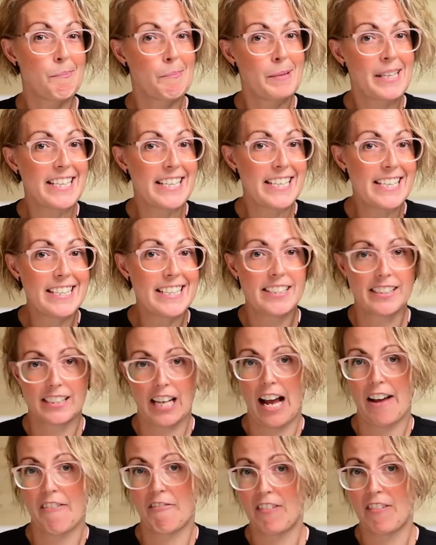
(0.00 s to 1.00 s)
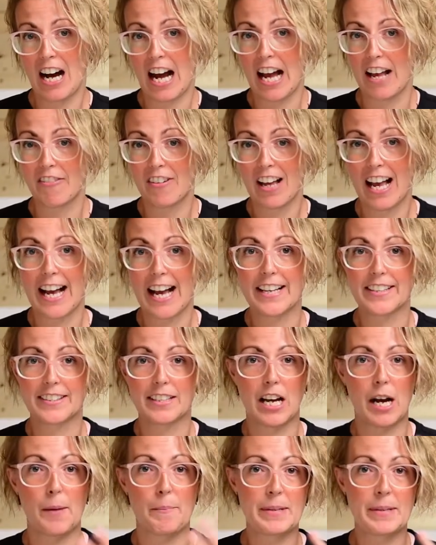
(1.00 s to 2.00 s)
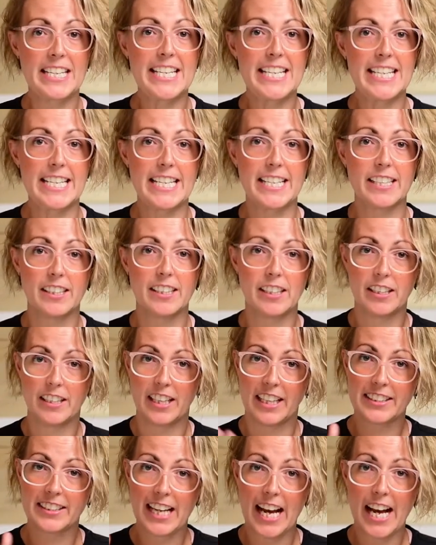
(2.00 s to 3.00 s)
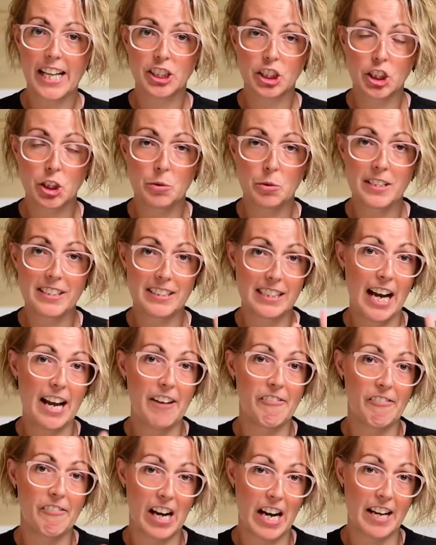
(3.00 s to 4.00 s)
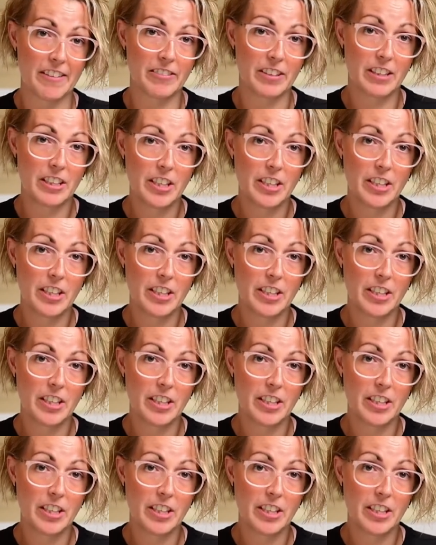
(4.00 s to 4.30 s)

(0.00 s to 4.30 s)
PE Cy5 has a PE attached to a Cy5.